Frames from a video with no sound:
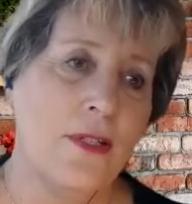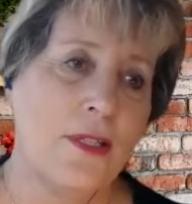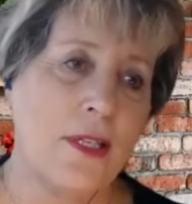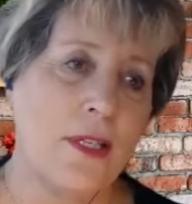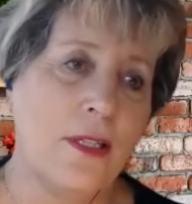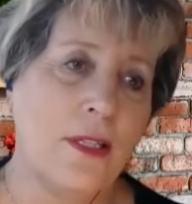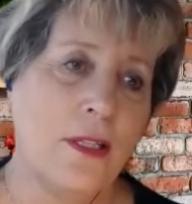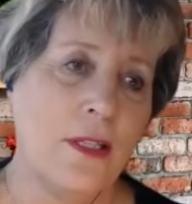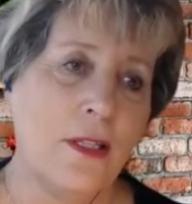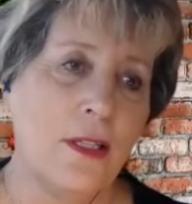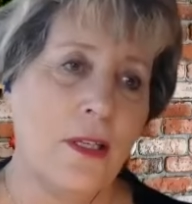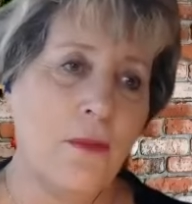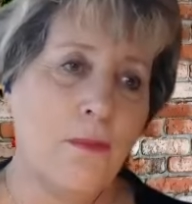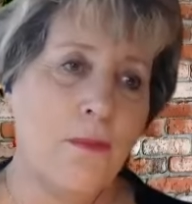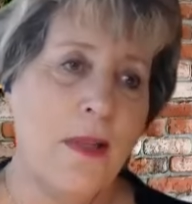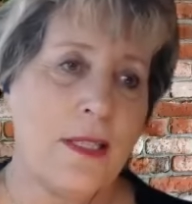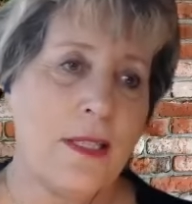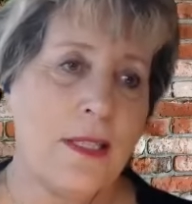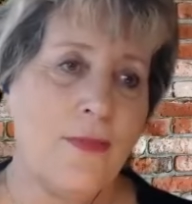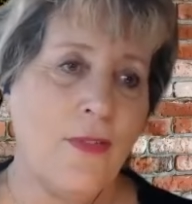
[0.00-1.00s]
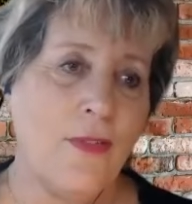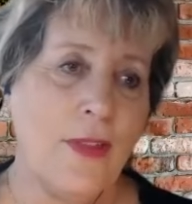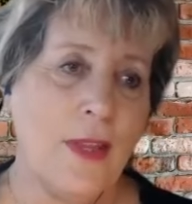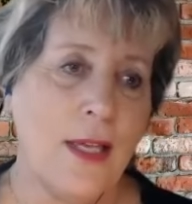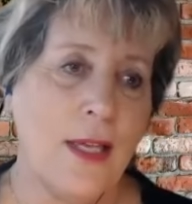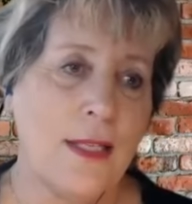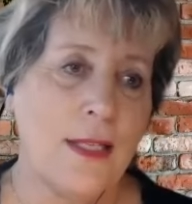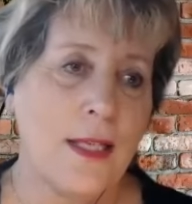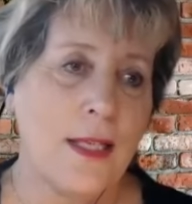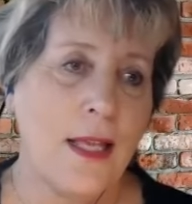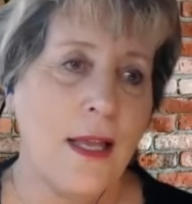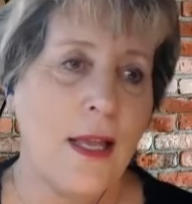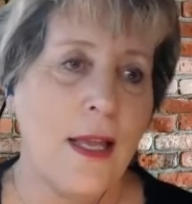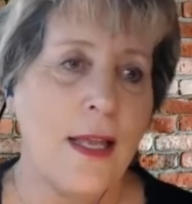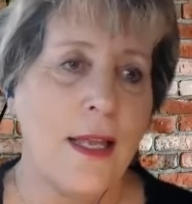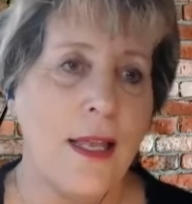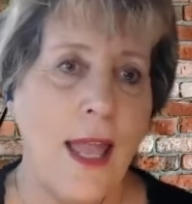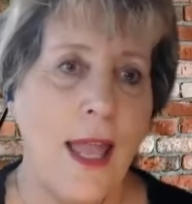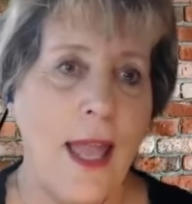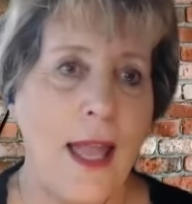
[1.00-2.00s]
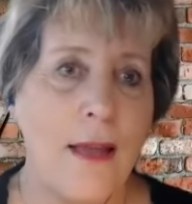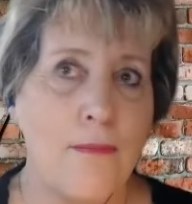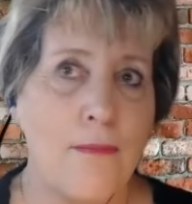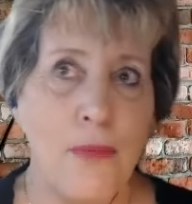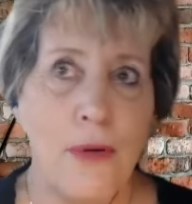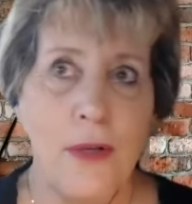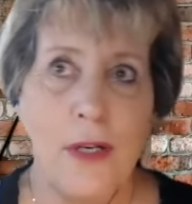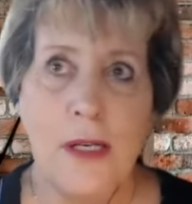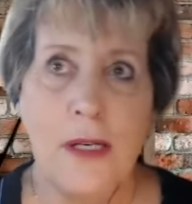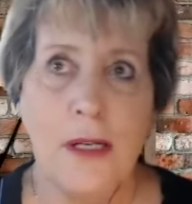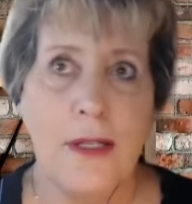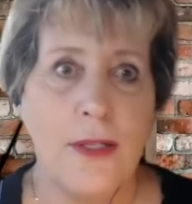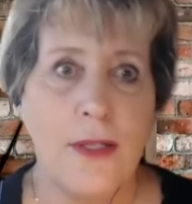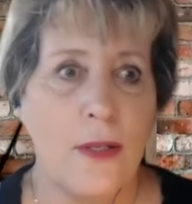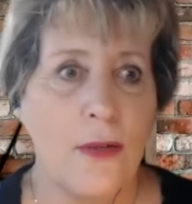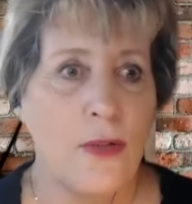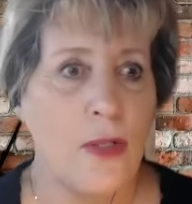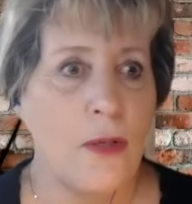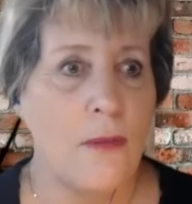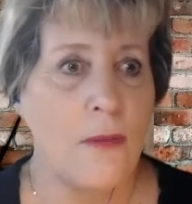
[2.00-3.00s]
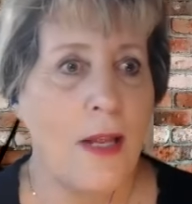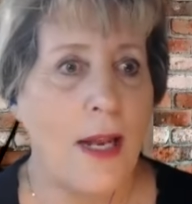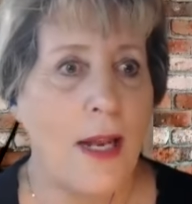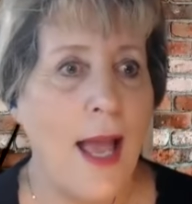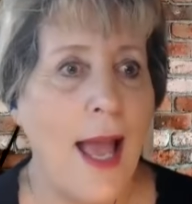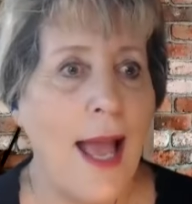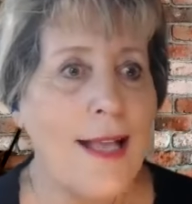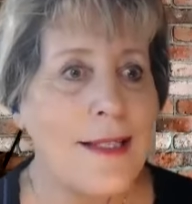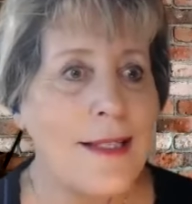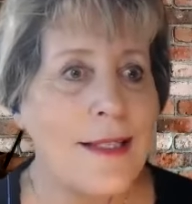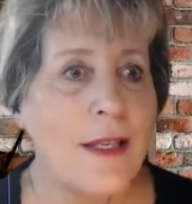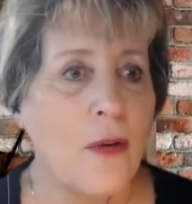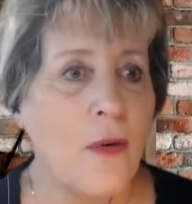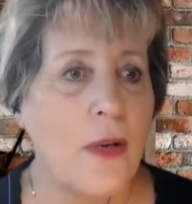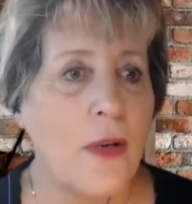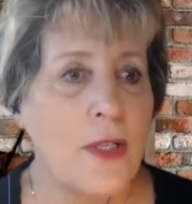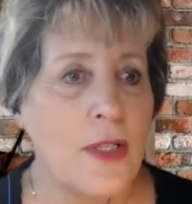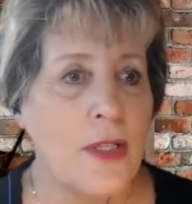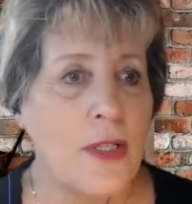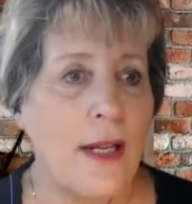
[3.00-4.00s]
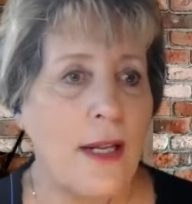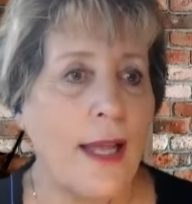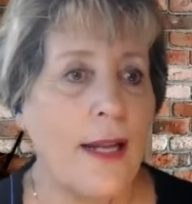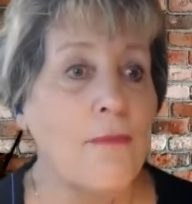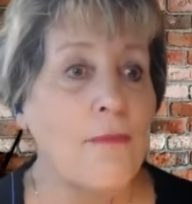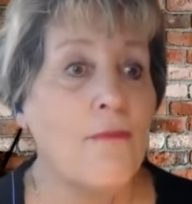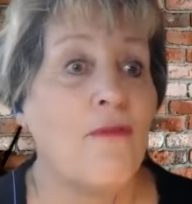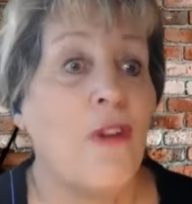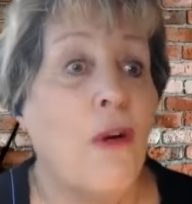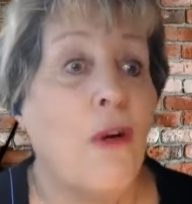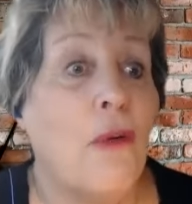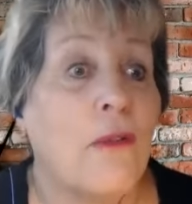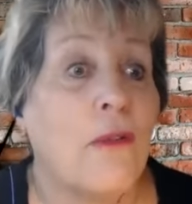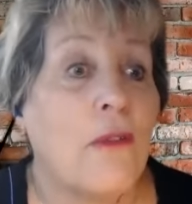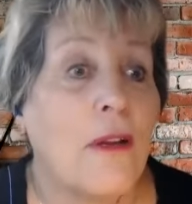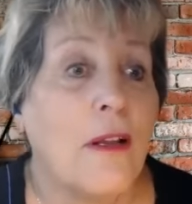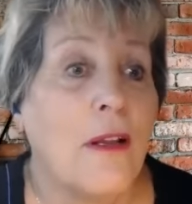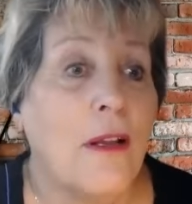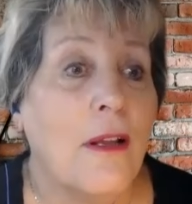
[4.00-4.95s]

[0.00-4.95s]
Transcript: is going to look best for this? And put it on social media. Ask the question. Let them vote.